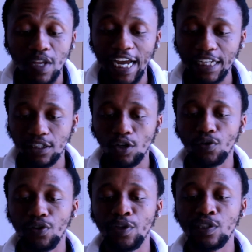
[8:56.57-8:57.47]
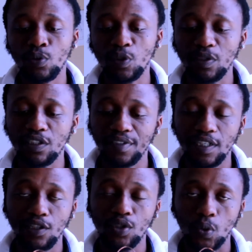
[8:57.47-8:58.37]
And oh, the reason we
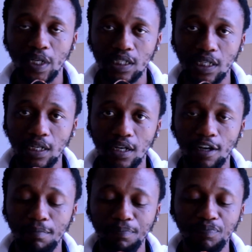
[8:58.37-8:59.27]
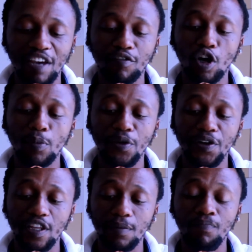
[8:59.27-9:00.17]
specifically use ones that have copper
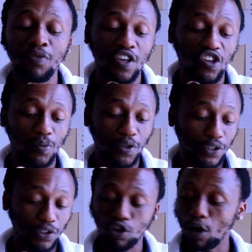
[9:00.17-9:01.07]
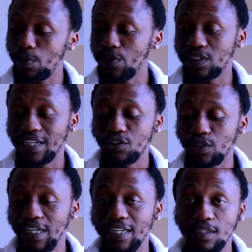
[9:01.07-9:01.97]
in them is because copper is
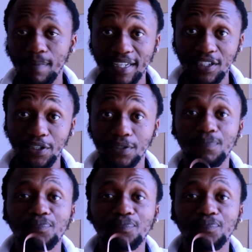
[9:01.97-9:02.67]
naturally antibacterial.